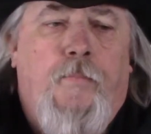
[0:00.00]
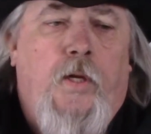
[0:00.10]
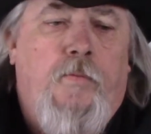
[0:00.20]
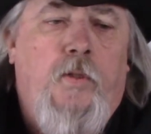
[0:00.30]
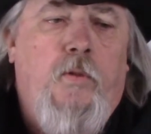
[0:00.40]

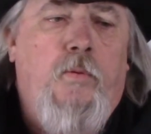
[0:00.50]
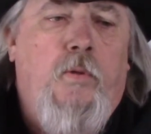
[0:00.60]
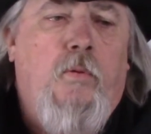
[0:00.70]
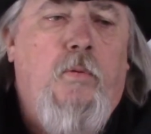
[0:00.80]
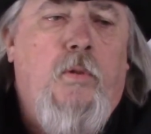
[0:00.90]
If you
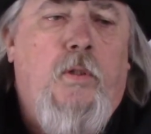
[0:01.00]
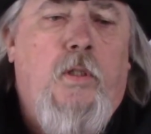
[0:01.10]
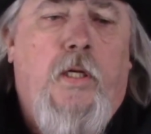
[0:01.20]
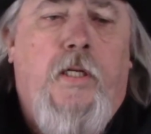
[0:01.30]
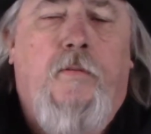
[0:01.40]
don't
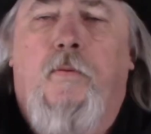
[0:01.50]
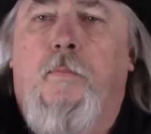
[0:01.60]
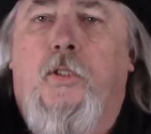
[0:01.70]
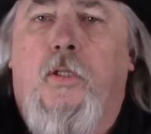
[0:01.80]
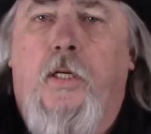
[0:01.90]
collect
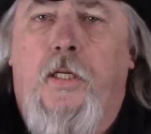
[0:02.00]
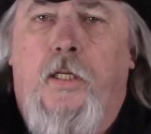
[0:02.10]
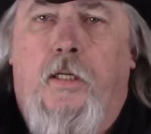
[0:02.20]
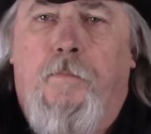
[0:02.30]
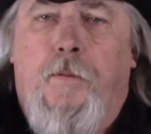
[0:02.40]
from a trucking
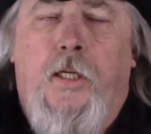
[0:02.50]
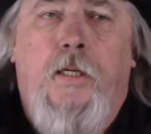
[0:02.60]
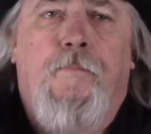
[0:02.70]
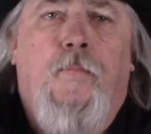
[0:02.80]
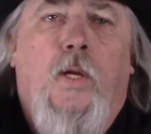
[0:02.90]

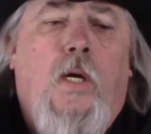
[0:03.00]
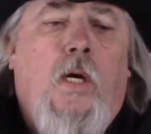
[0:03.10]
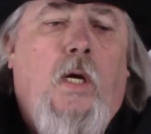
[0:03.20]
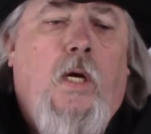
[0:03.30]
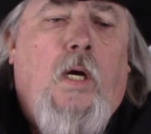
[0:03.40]
company,
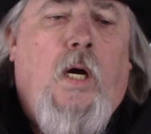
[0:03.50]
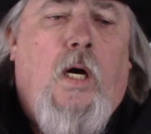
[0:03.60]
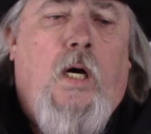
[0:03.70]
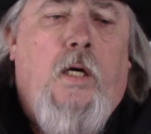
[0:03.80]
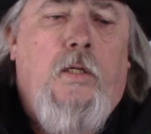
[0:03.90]

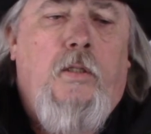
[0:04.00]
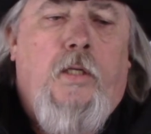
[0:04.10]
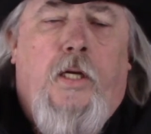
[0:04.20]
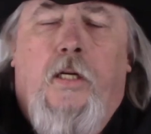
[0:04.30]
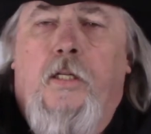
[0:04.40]
you can
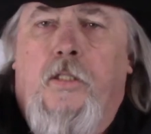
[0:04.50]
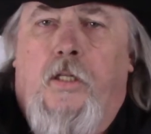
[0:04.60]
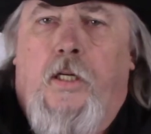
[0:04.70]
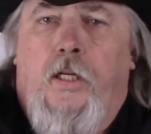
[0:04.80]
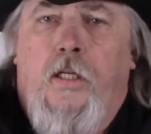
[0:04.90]
get an
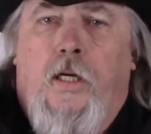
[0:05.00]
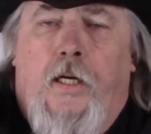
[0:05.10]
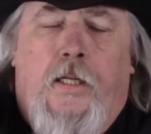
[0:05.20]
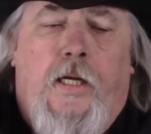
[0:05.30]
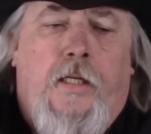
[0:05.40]
attorney
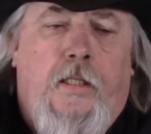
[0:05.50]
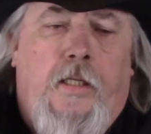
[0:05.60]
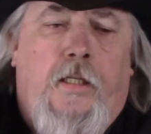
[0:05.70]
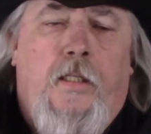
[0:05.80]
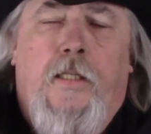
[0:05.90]
and they can
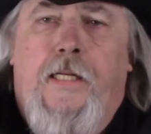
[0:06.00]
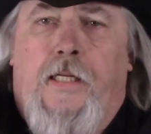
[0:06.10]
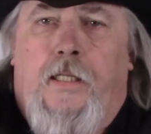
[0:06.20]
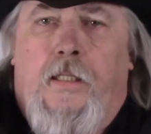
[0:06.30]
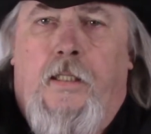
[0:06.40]
get a
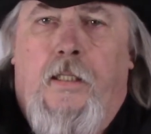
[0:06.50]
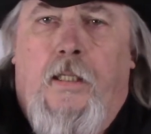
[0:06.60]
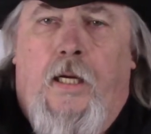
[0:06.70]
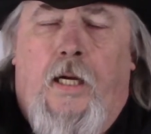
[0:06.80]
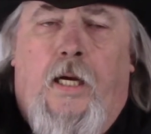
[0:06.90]
lien,
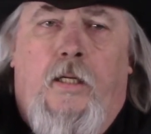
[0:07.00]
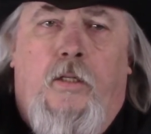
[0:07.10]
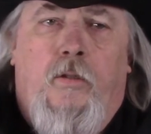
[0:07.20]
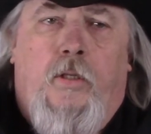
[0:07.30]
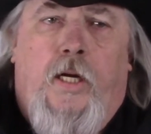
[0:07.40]
and
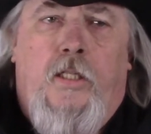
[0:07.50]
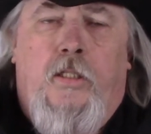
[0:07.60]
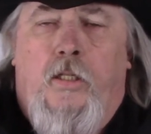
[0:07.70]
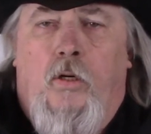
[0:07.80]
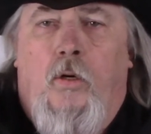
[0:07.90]
you can
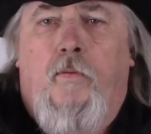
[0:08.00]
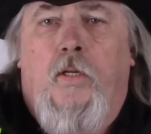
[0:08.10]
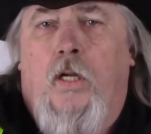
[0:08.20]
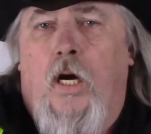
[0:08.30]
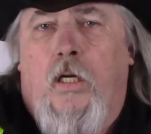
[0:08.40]
actually go over
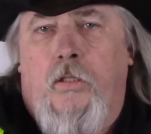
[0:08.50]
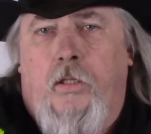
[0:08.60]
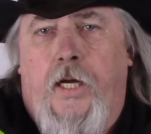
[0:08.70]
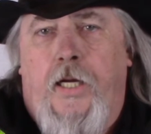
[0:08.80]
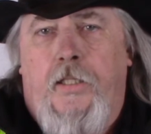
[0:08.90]
and lock
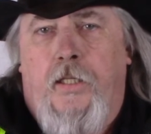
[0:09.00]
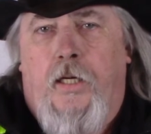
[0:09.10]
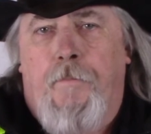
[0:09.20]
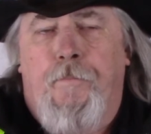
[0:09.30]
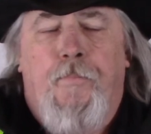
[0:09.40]
their gates
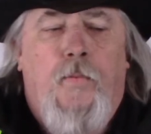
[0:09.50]
up.